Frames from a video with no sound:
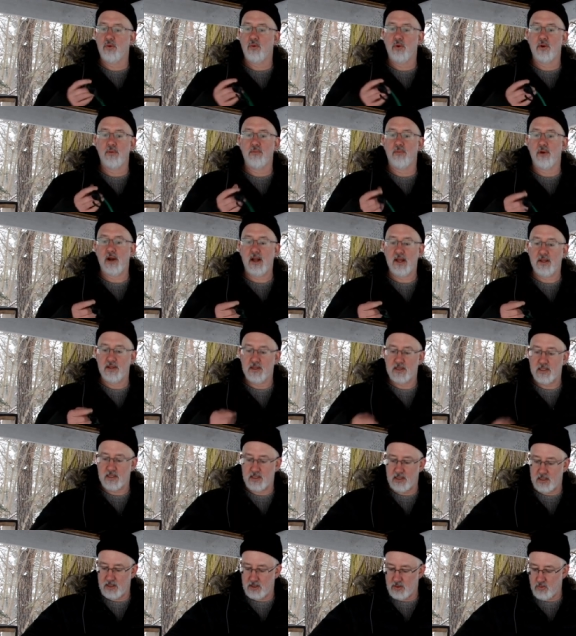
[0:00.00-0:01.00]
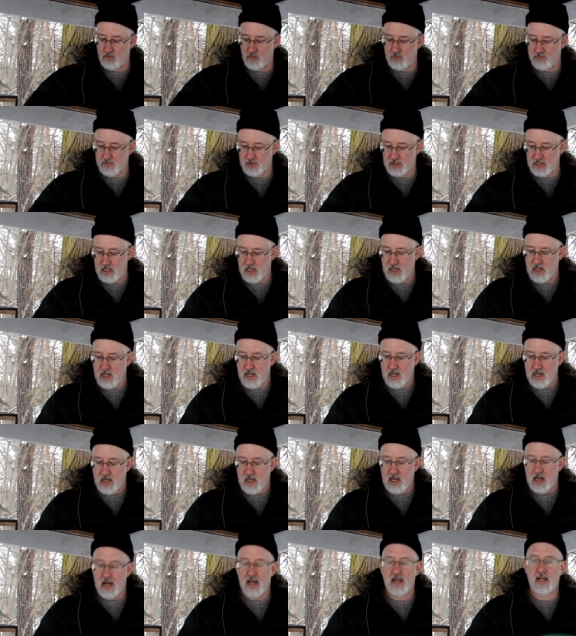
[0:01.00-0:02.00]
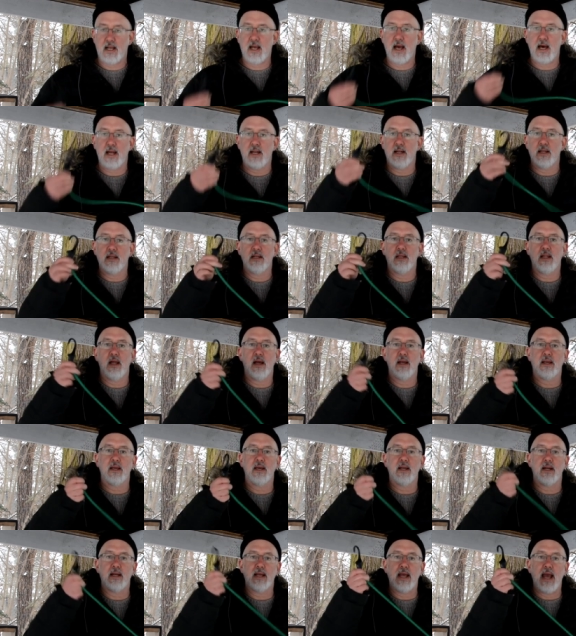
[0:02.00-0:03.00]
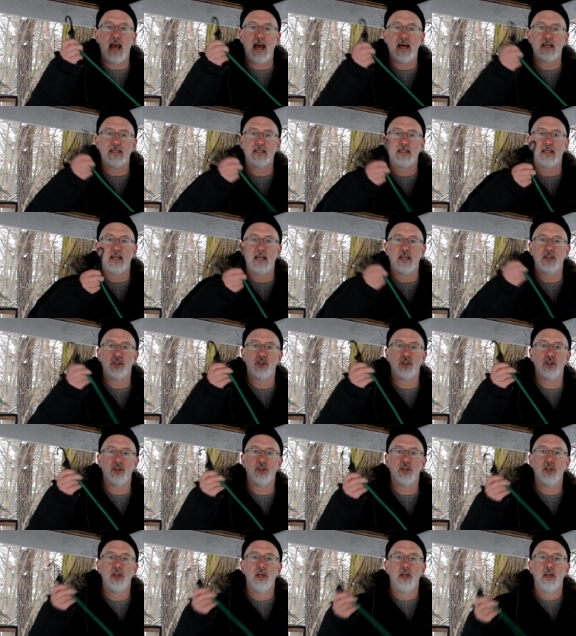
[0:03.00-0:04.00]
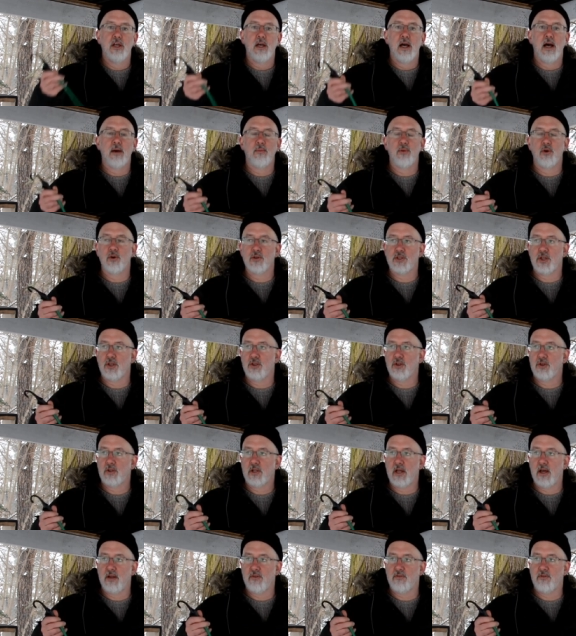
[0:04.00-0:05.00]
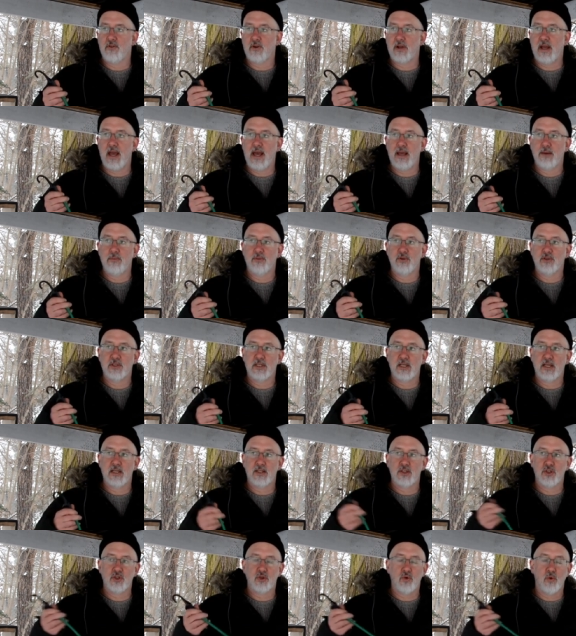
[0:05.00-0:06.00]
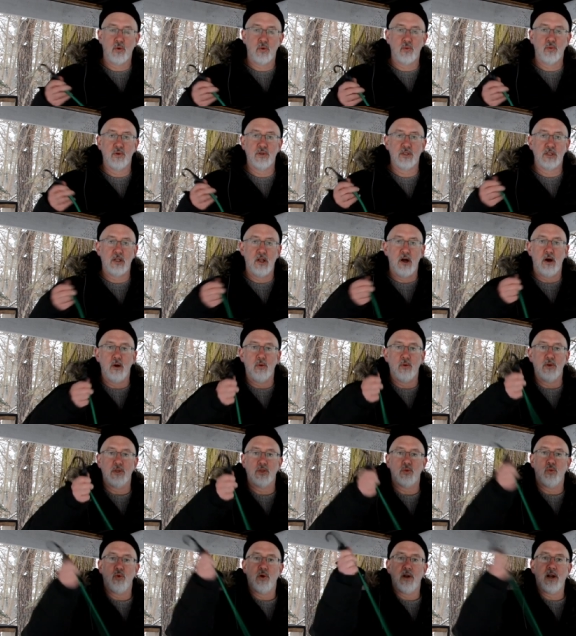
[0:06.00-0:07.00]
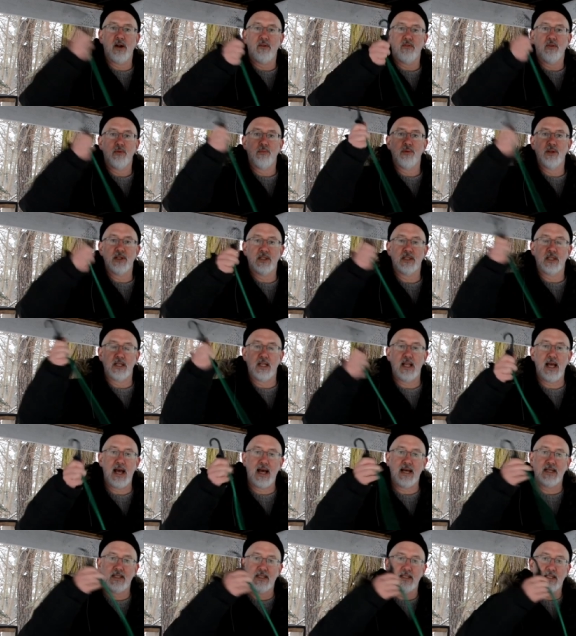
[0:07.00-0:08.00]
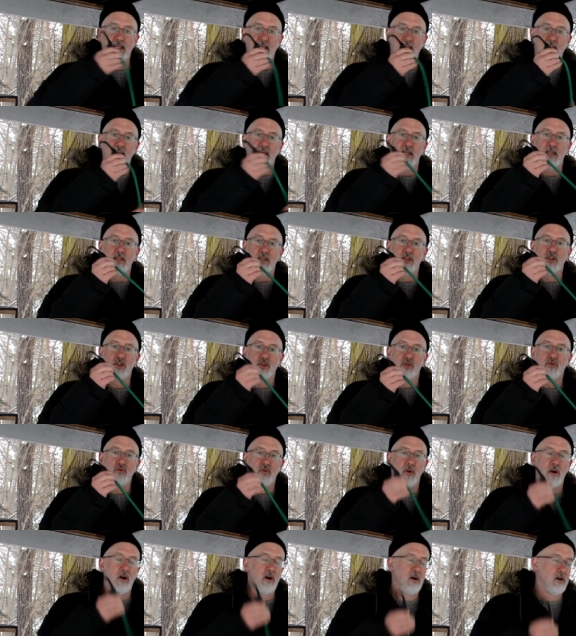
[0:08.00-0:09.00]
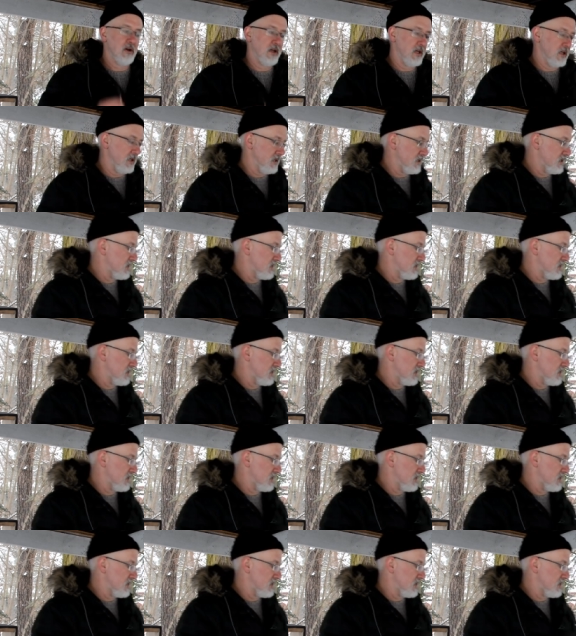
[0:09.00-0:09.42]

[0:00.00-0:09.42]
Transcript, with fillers: know what brand this is. Whoops. I got it like at a gas station. I'm always on the lookout for cable sets, short ones, long ones, whatever, but it's elastic, it's strong and